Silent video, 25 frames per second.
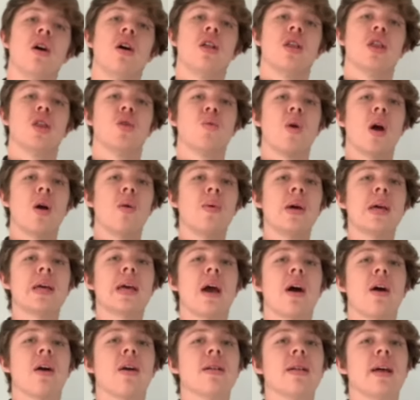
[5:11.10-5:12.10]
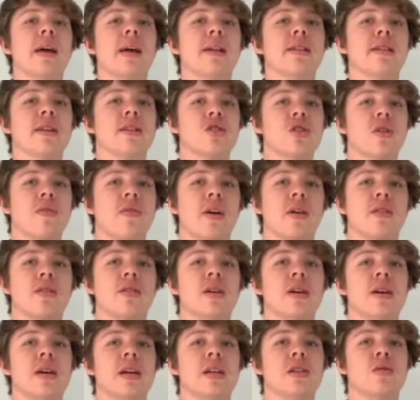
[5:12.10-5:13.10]
The way we calculate an electric field
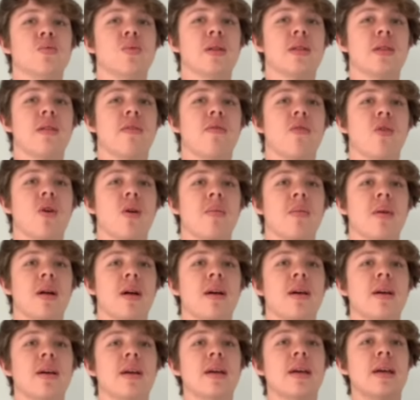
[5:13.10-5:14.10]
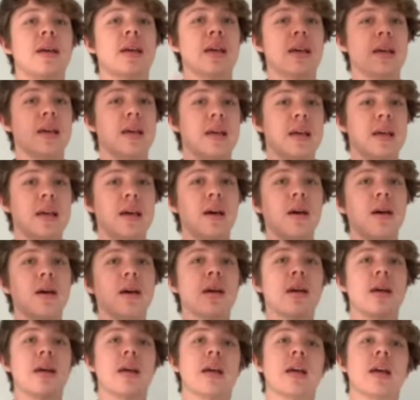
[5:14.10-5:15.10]
is with the formula E
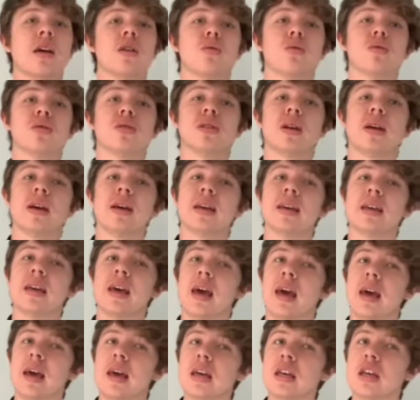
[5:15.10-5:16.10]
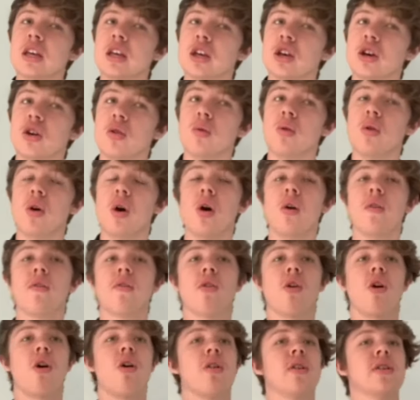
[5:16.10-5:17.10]
equals kq
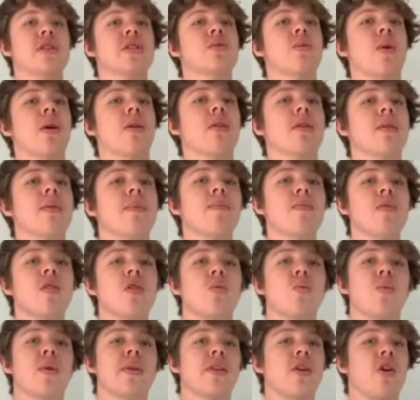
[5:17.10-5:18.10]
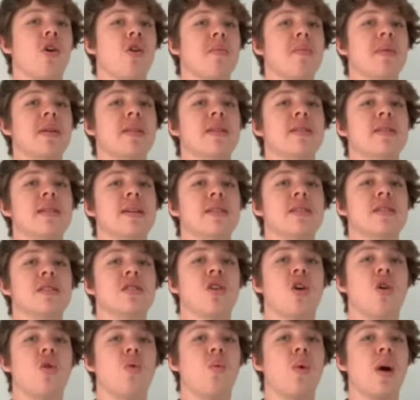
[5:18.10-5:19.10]
over r squared, with r being the distance
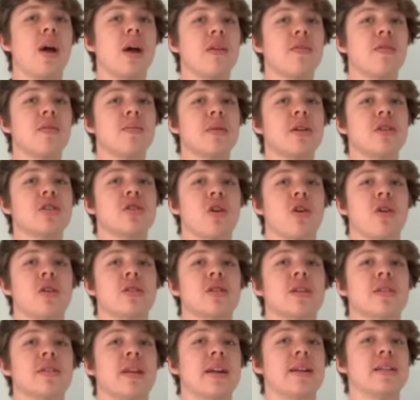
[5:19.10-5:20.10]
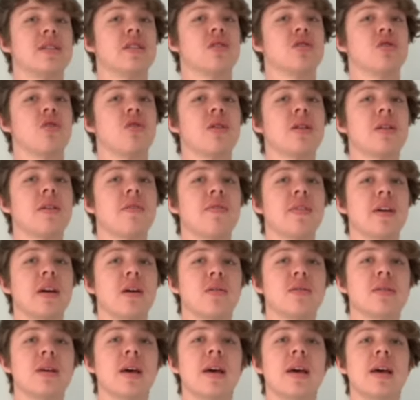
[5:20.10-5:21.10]
away from the charge that is exerting the
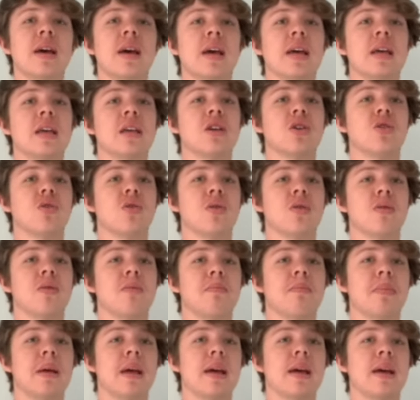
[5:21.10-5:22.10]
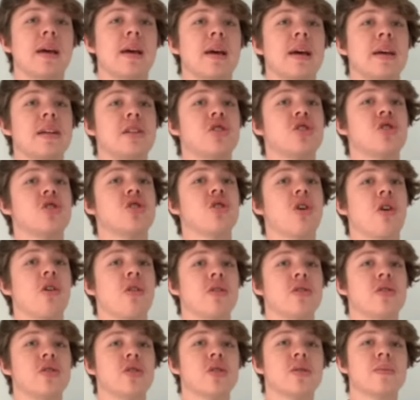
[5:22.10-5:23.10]
field and q being its
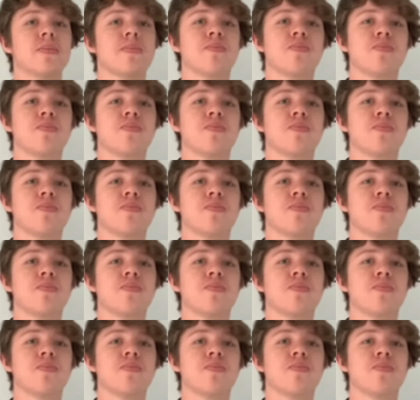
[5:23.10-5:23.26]
charge.